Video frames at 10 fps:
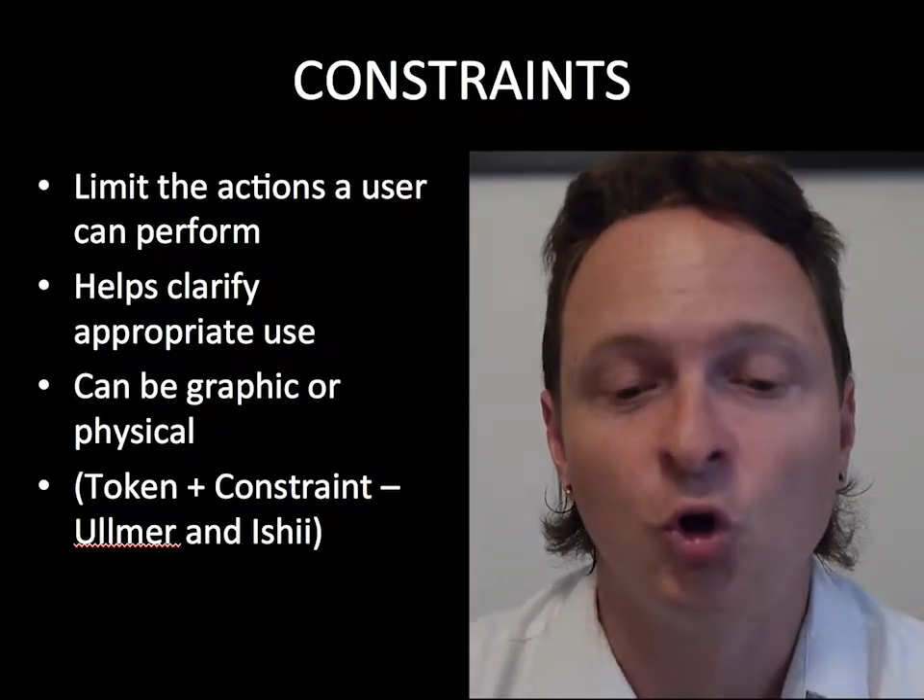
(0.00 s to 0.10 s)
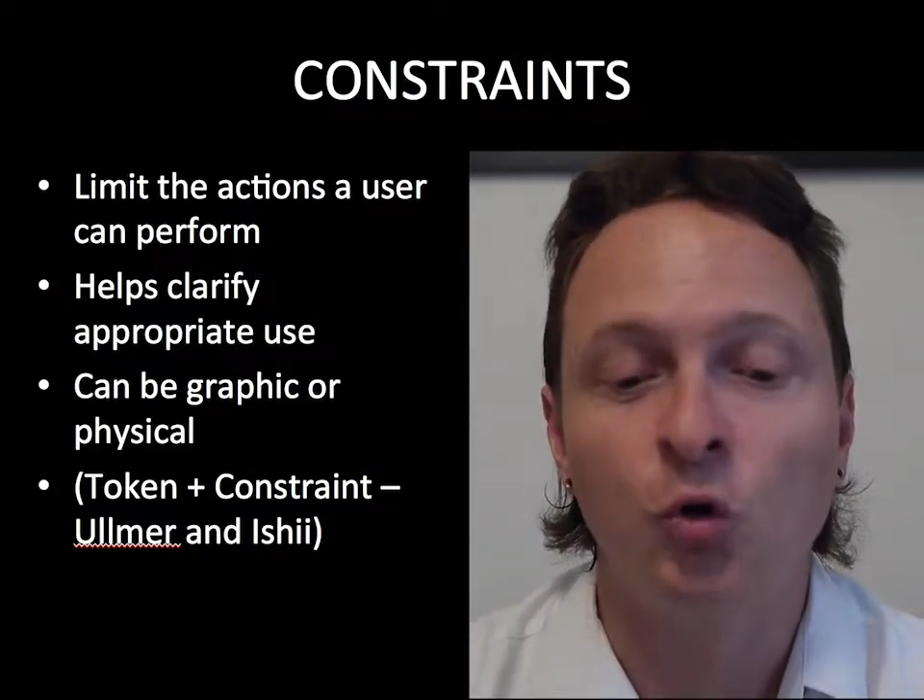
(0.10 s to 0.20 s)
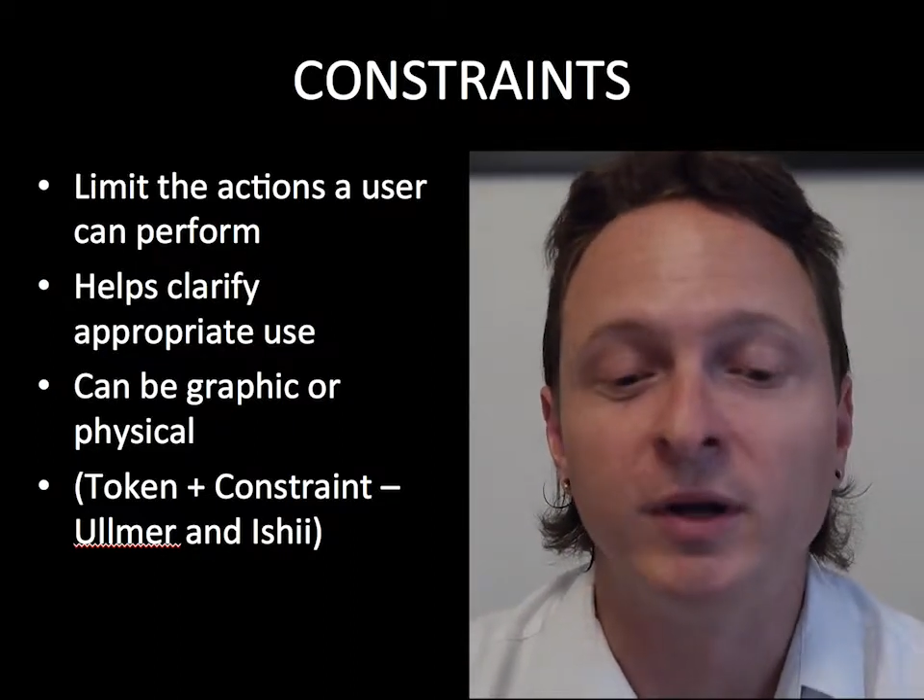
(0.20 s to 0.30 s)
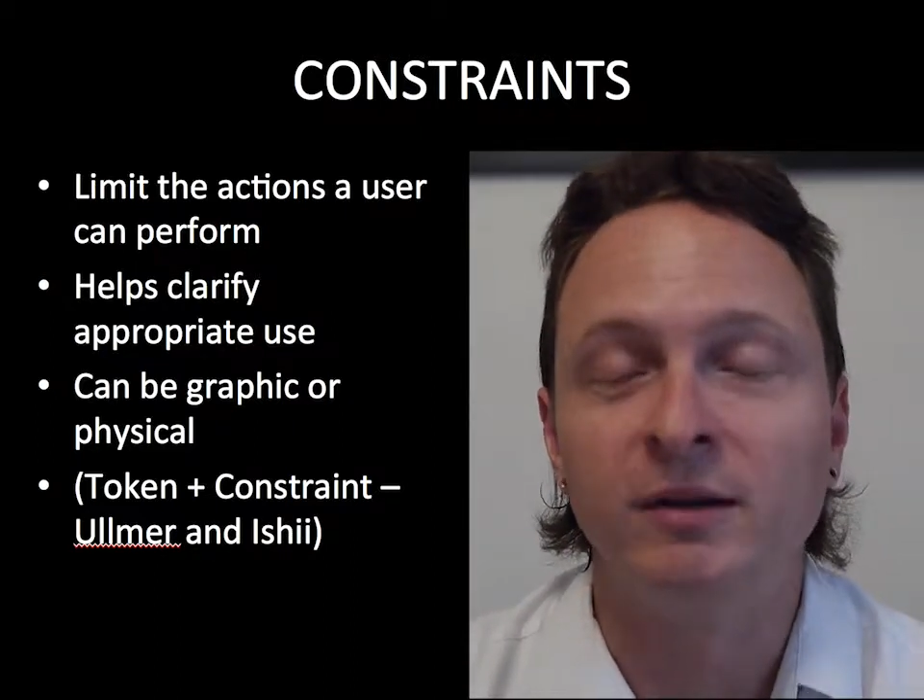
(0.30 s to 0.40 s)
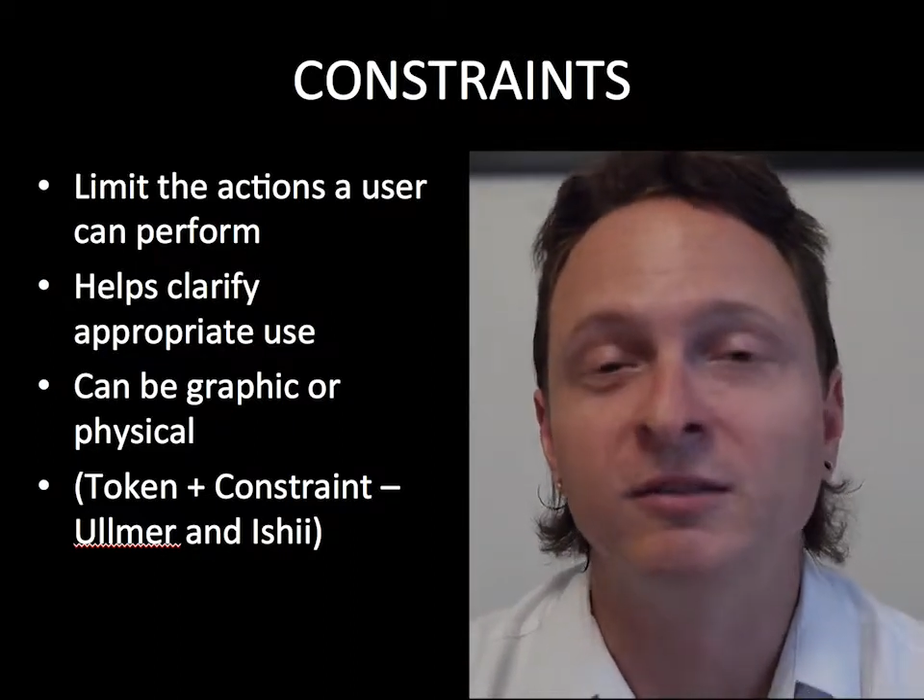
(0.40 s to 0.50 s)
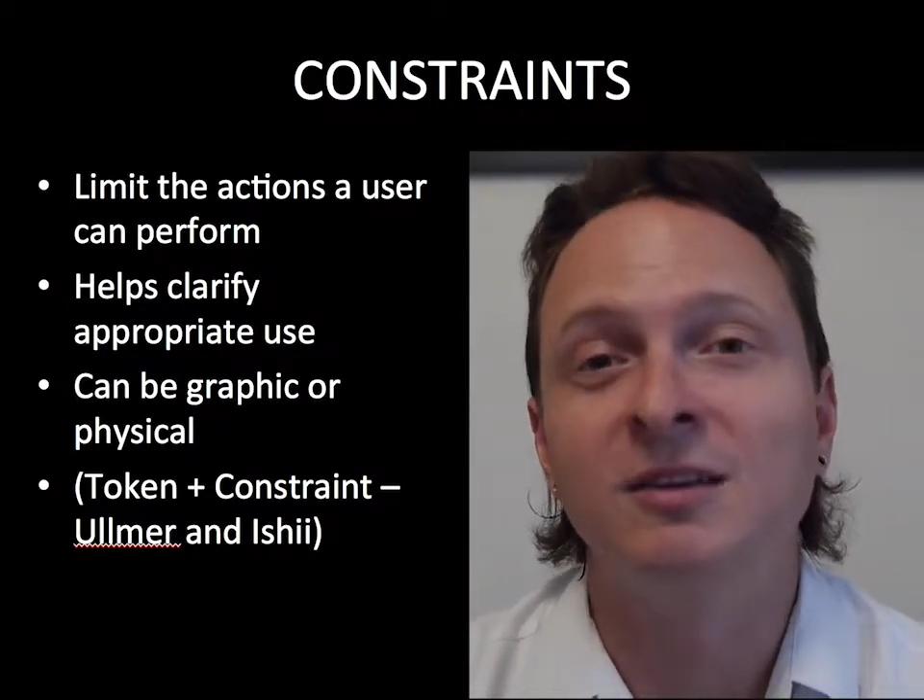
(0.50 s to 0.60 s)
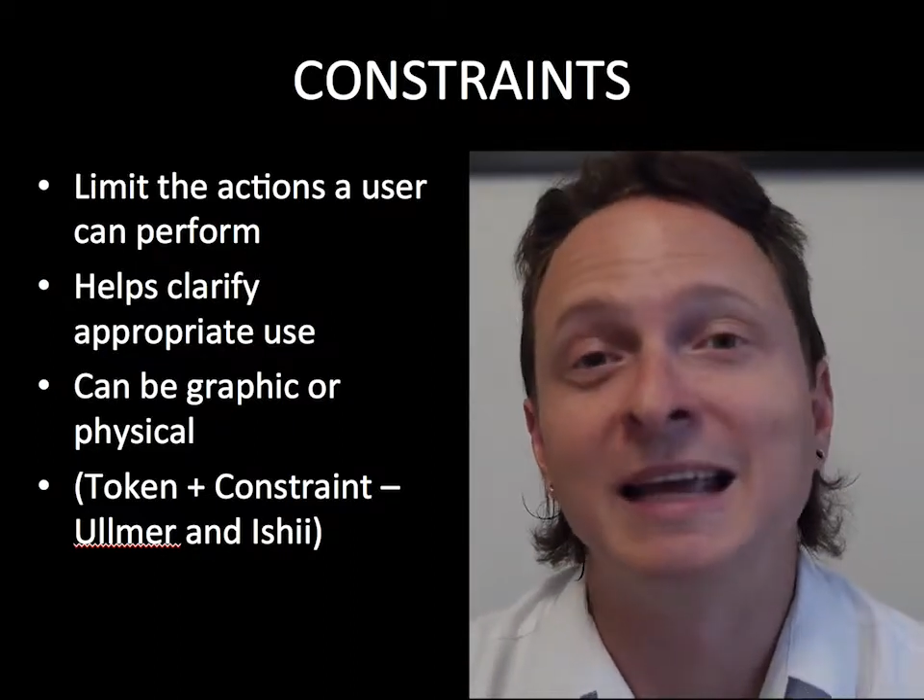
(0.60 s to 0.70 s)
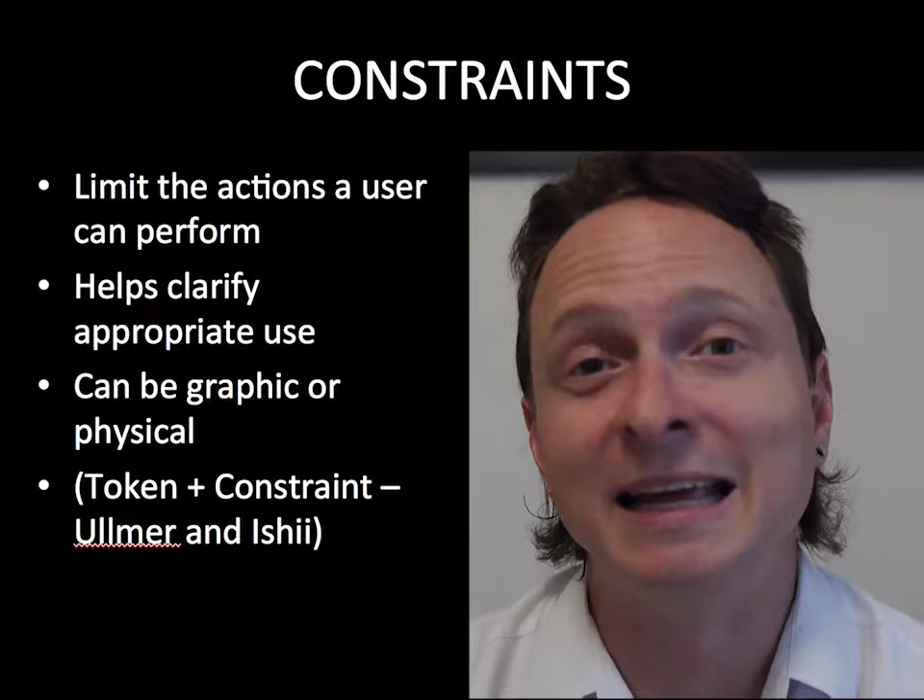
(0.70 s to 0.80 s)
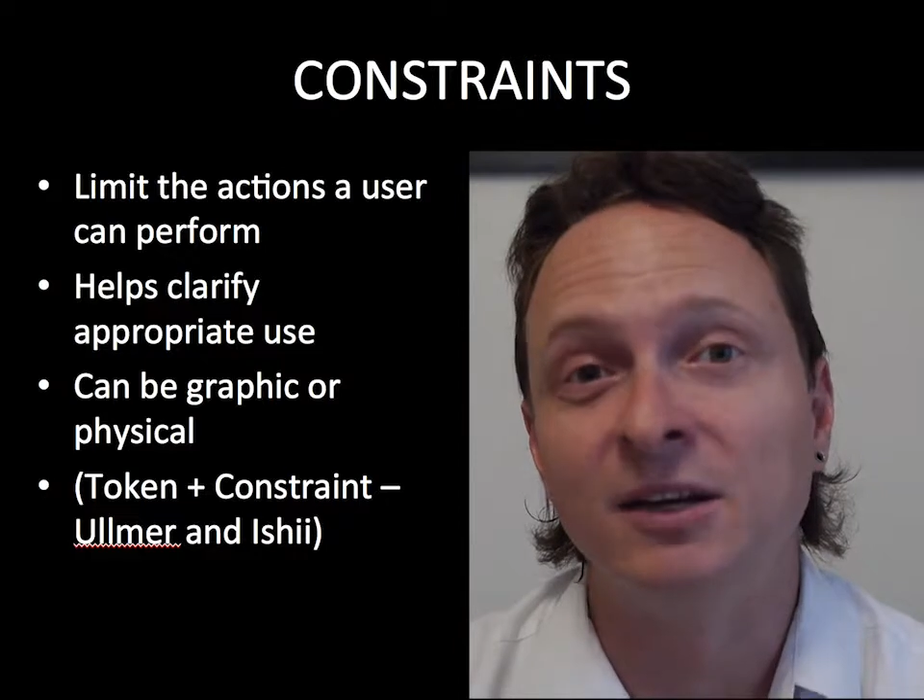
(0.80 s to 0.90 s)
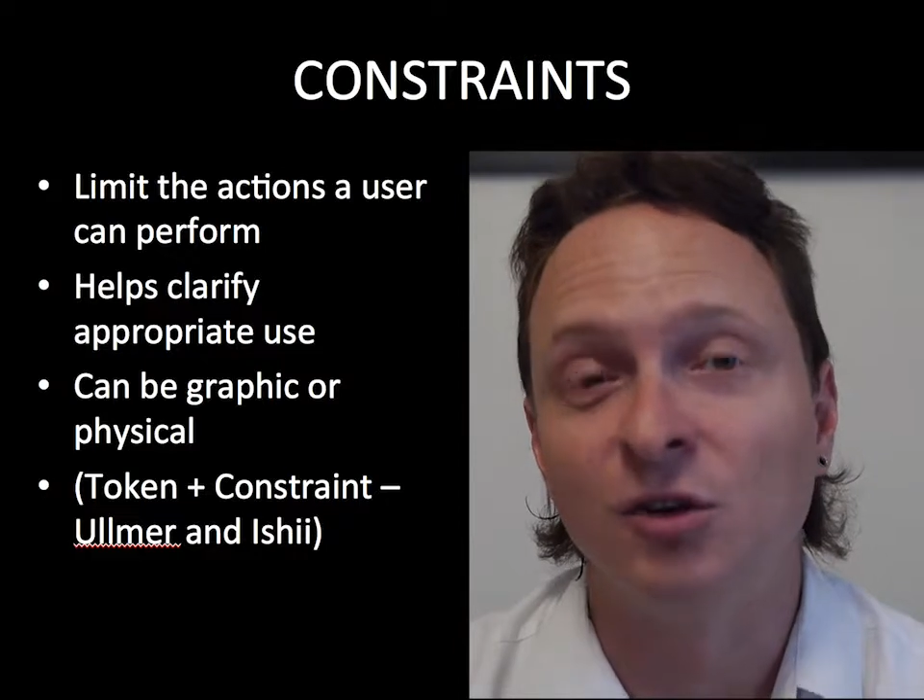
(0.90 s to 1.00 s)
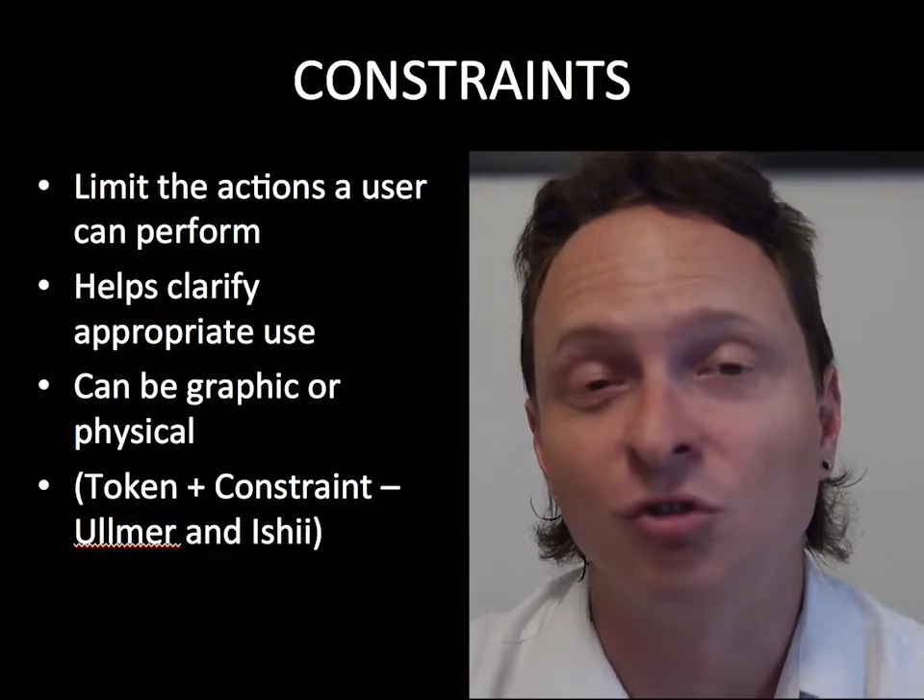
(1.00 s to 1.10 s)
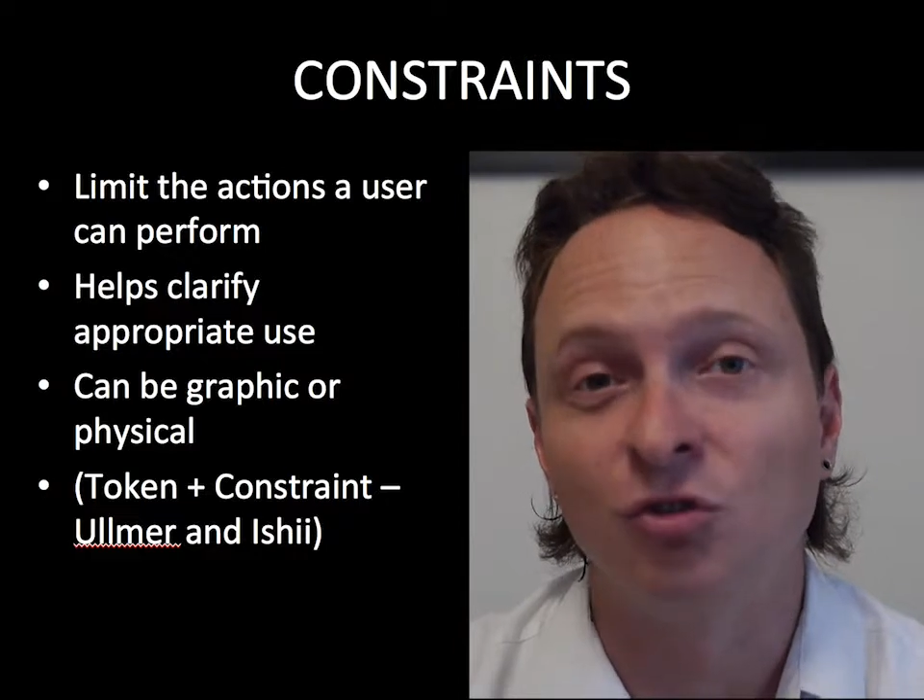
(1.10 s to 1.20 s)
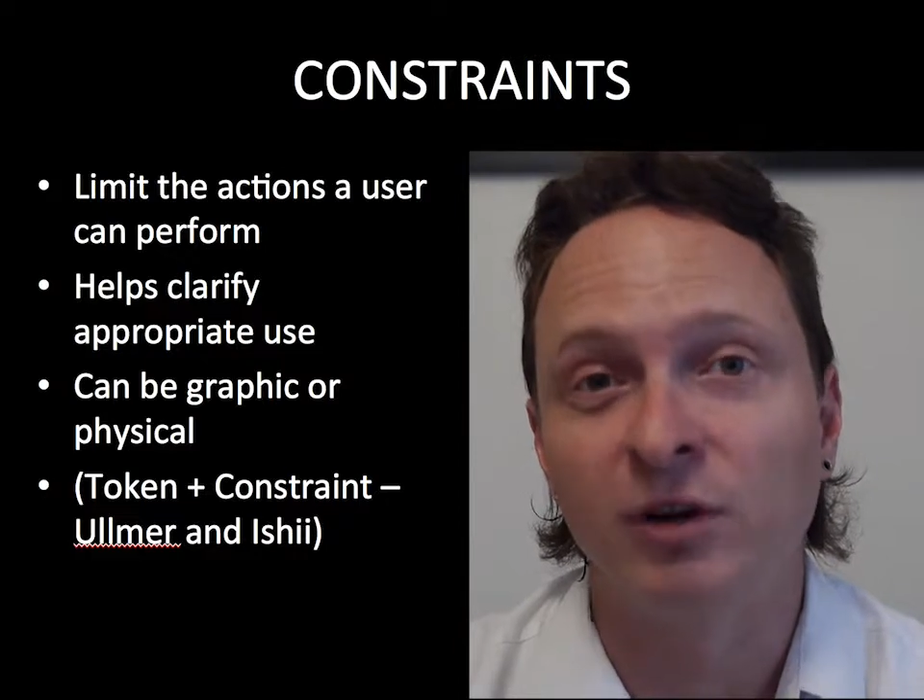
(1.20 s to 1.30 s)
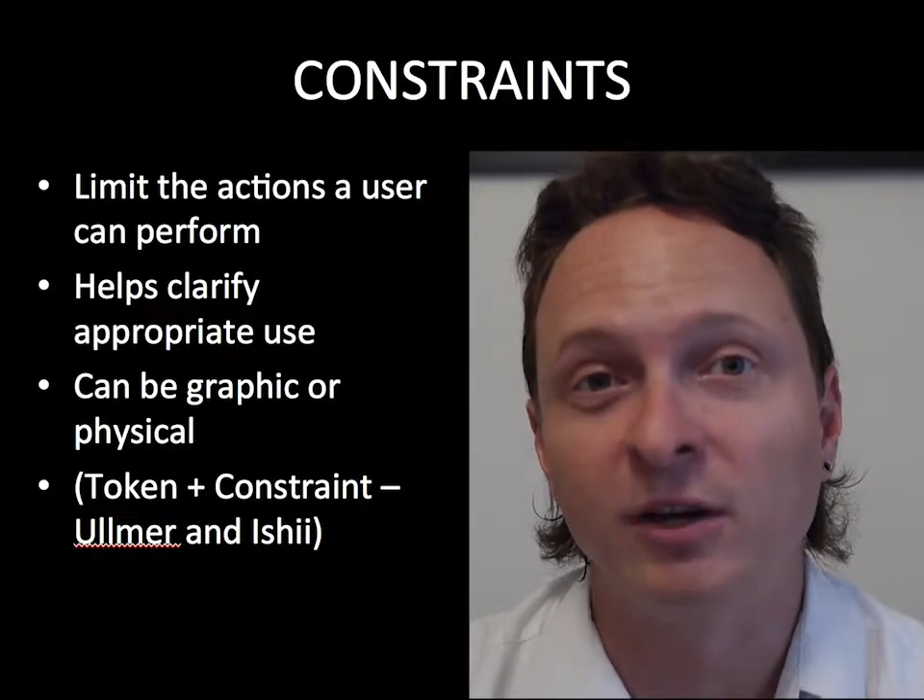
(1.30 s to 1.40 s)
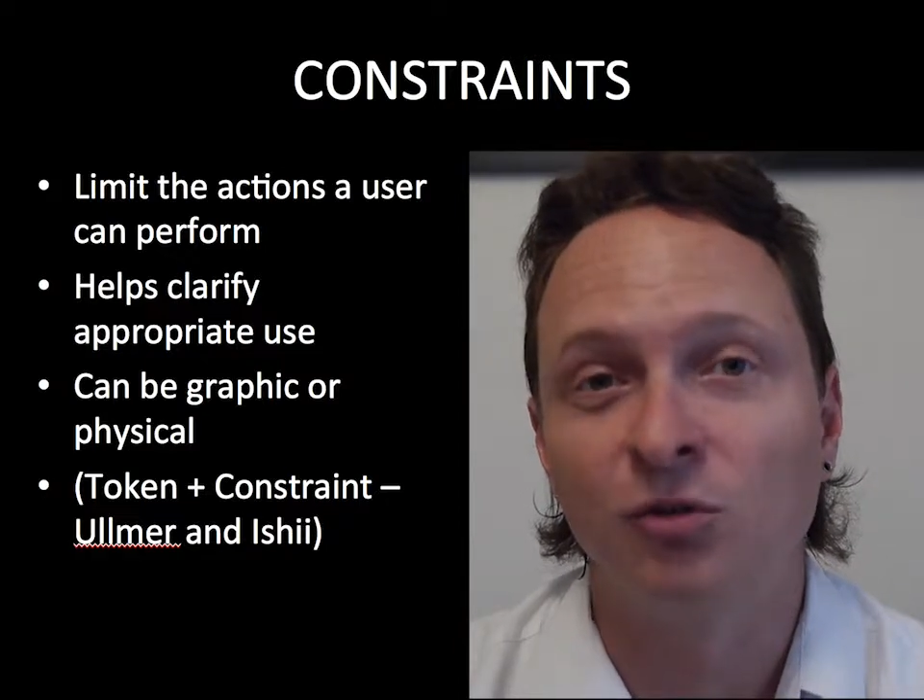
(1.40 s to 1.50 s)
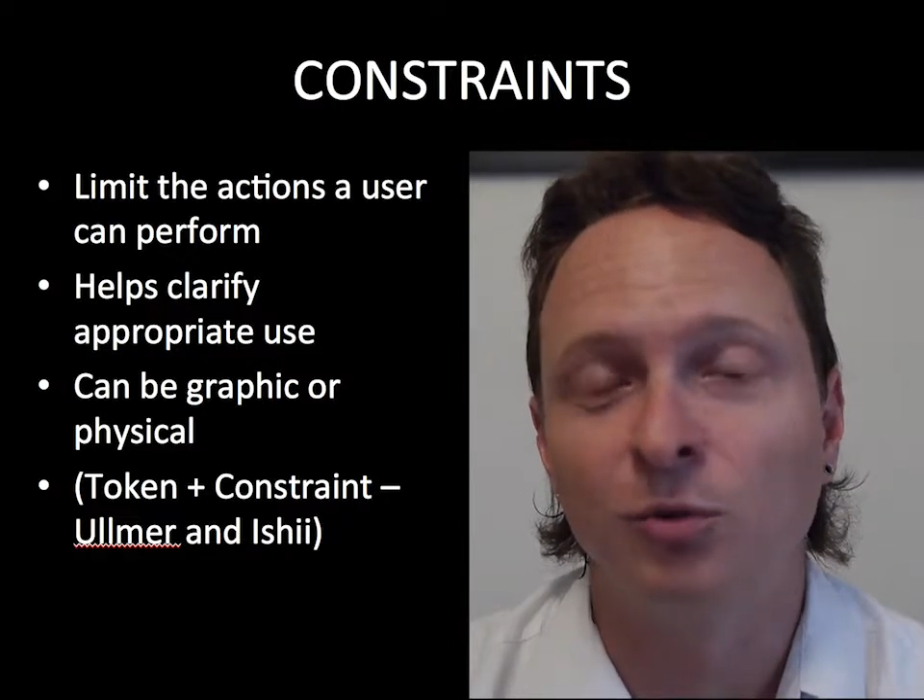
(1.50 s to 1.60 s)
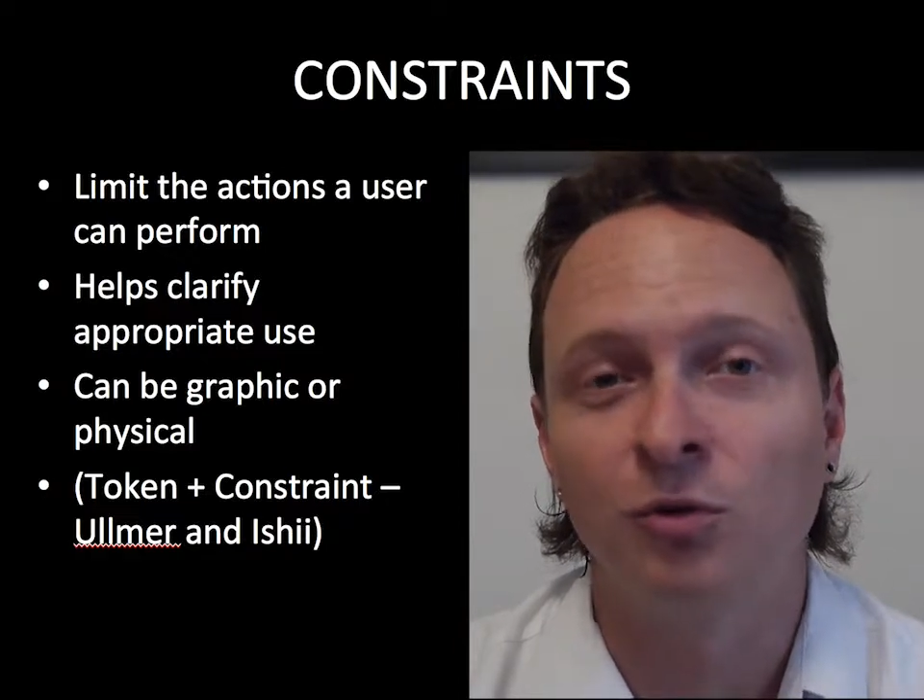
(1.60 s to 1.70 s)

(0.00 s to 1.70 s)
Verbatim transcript: "Token and Constraints,